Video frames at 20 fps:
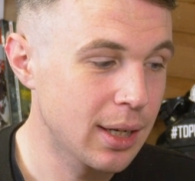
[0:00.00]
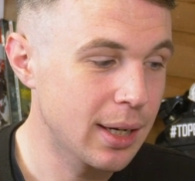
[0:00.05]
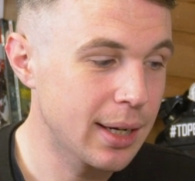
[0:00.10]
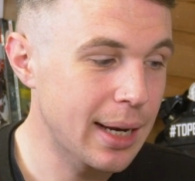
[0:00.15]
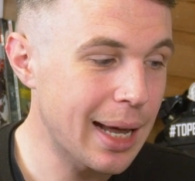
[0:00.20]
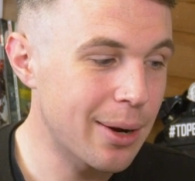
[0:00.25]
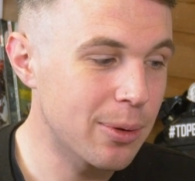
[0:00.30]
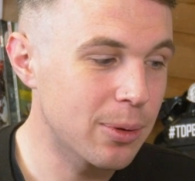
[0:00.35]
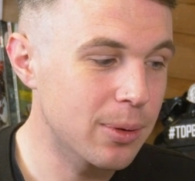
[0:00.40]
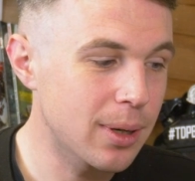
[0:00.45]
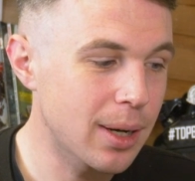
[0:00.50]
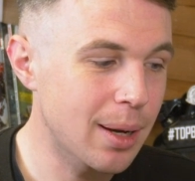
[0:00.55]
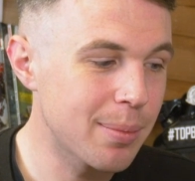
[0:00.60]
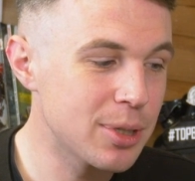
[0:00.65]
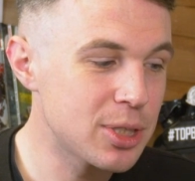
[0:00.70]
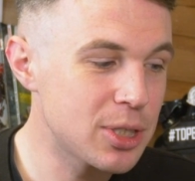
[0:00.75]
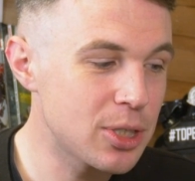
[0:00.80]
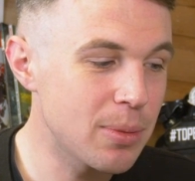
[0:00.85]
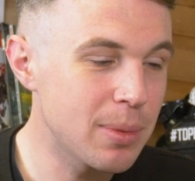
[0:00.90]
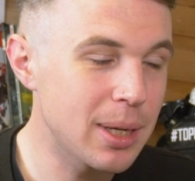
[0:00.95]
Now,
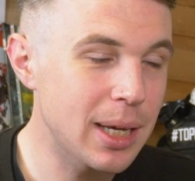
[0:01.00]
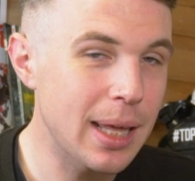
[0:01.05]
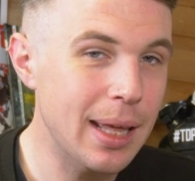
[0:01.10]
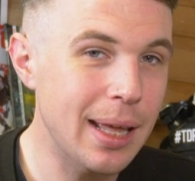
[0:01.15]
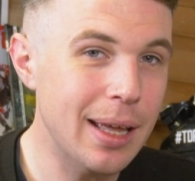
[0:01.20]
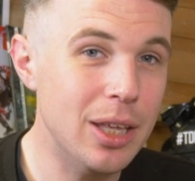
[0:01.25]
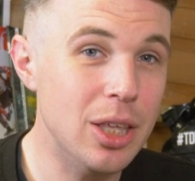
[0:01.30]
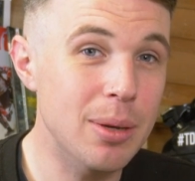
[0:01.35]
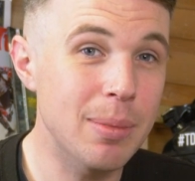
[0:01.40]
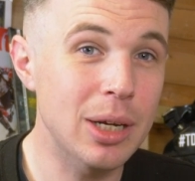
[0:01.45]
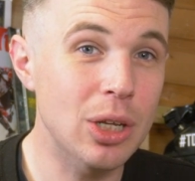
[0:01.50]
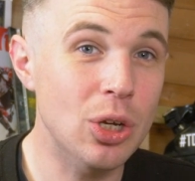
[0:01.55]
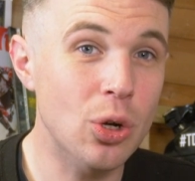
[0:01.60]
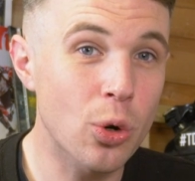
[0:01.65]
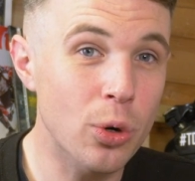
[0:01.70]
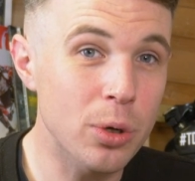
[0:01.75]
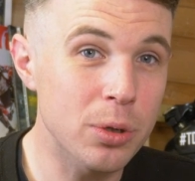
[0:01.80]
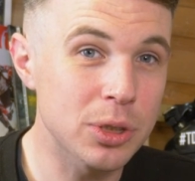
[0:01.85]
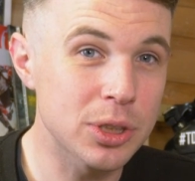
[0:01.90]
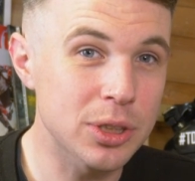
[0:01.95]
I'm assuming here you mean
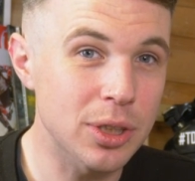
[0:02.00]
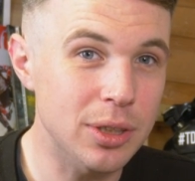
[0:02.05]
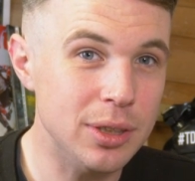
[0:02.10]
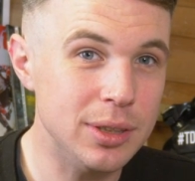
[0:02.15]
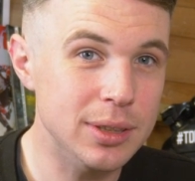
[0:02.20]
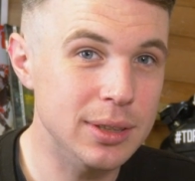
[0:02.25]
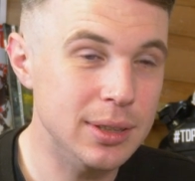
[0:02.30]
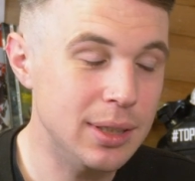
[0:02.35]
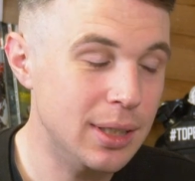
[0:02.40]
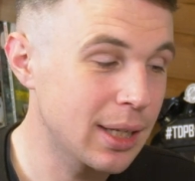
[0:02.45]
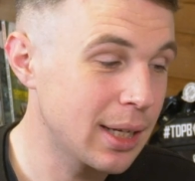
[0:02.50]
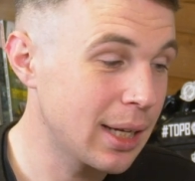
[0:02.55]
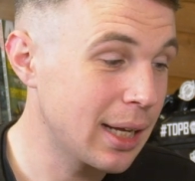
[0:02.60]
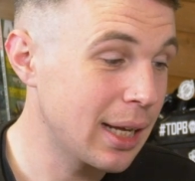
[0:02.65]
coil shocks